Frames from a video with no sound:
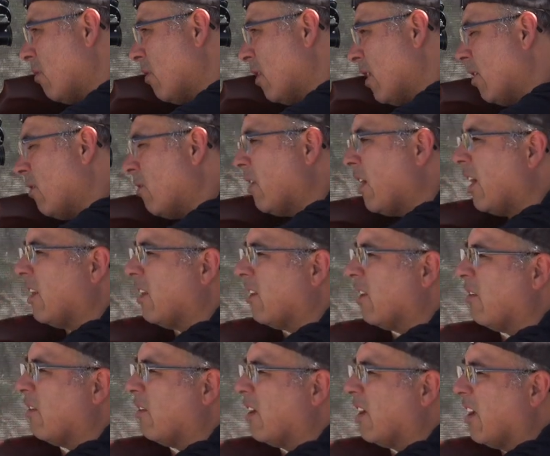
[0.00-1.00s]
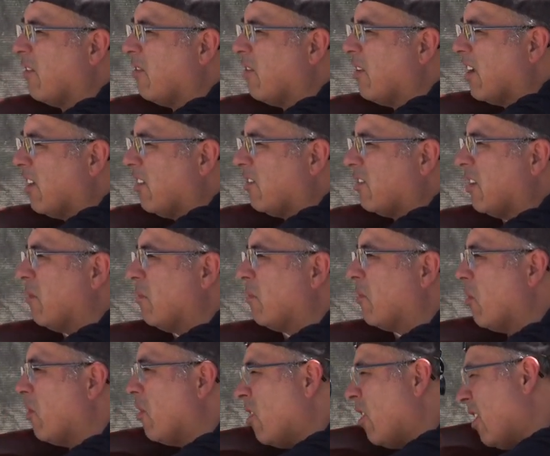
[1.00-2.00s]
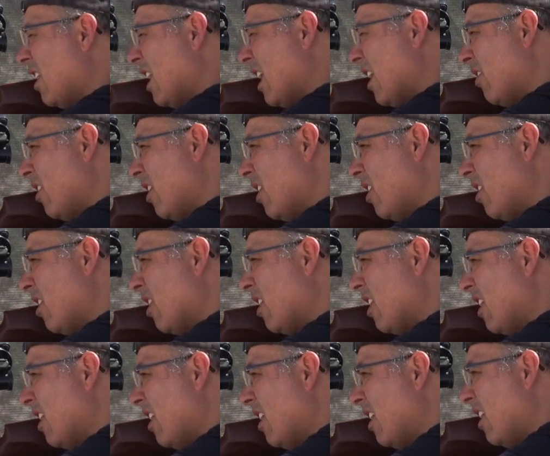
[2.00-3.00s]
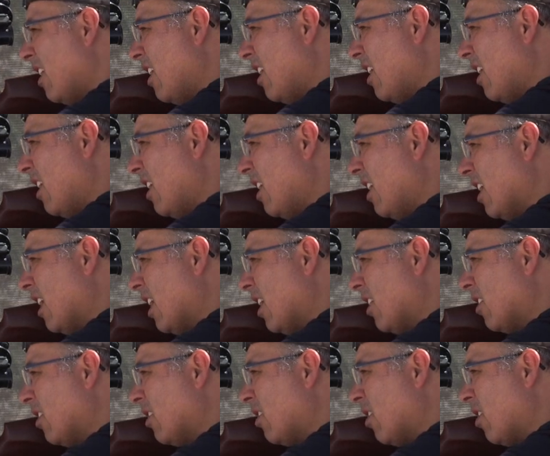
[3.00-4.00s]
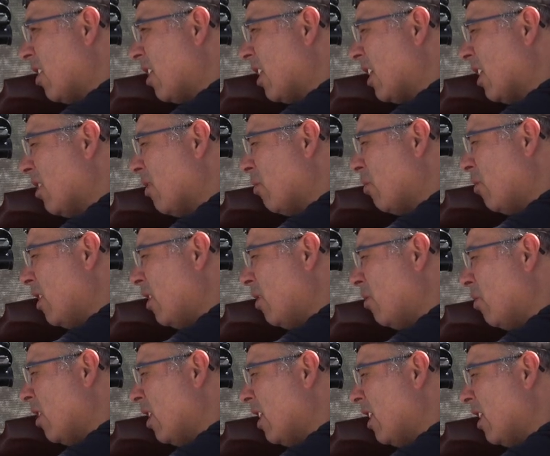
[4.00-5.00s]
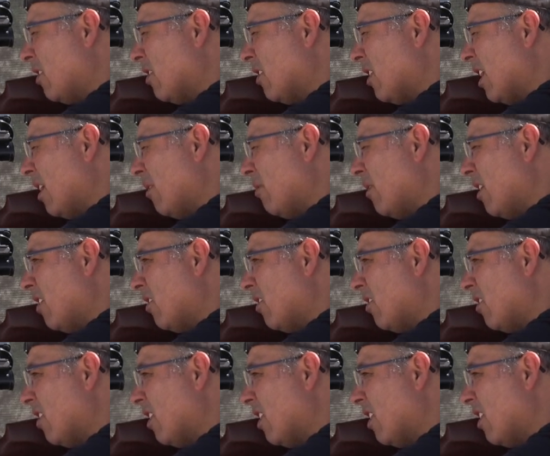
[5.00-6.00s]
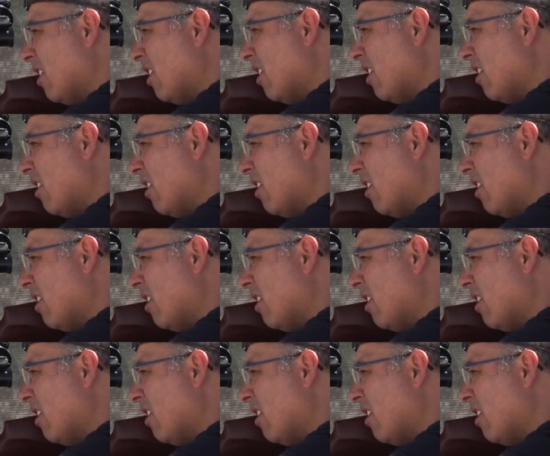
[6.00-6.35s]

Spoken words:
Way right. Okay, we got something going on down there at the target wind-wise that I'm not seeing.